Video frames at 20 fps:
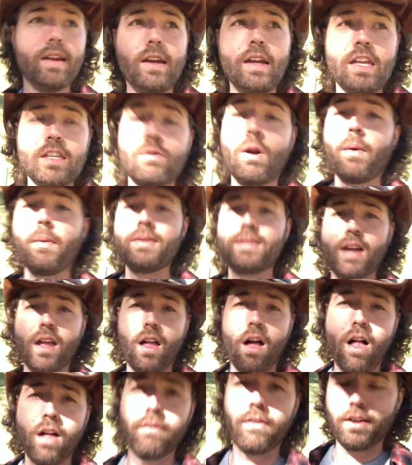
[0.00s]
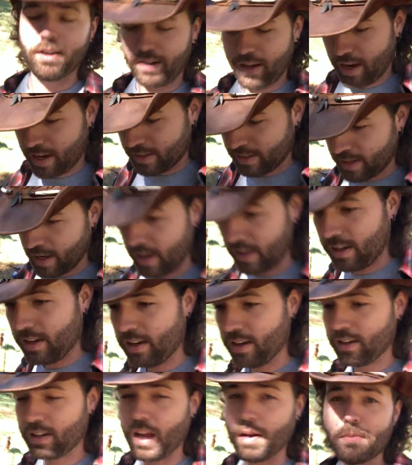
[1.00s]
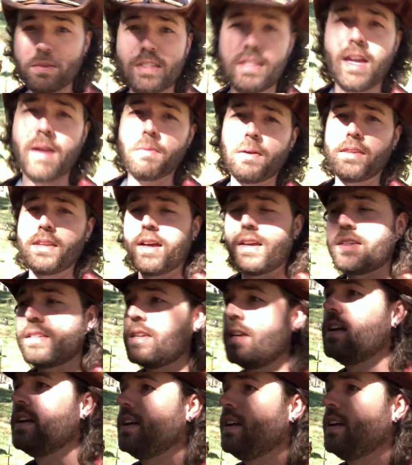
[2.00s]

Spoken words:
That's why we tell all of our guests that come and stay with us,